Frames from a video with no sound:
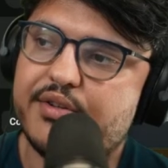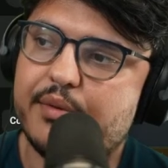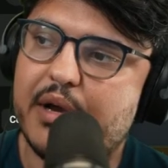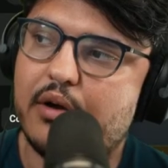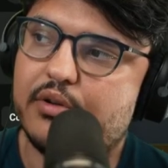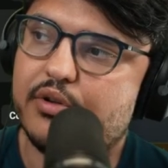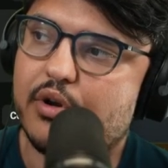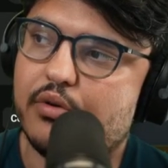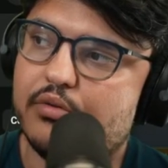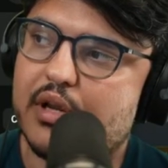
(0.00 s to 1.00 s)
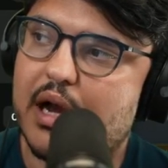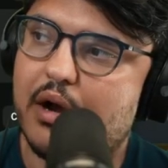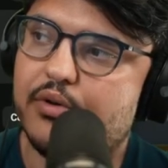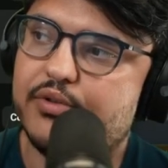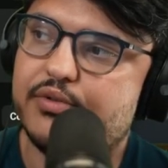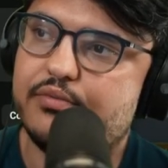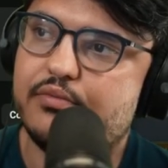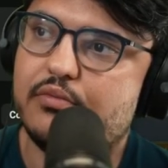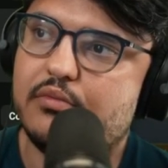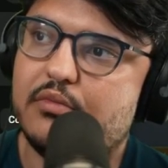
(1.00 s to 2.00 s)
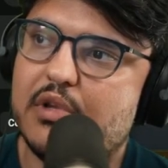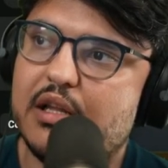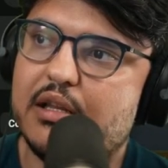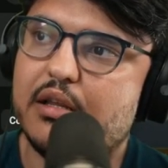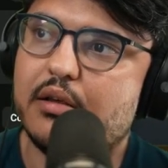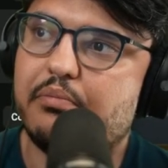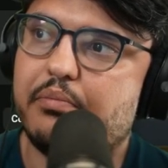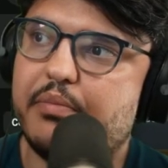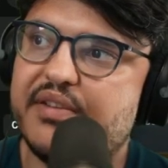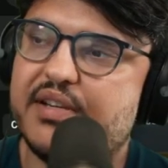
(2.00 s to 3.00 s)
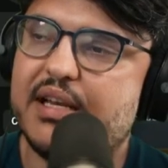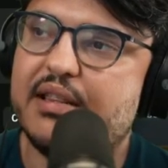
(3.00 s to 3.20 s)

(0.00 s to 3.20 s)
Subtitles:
about, you know, how basically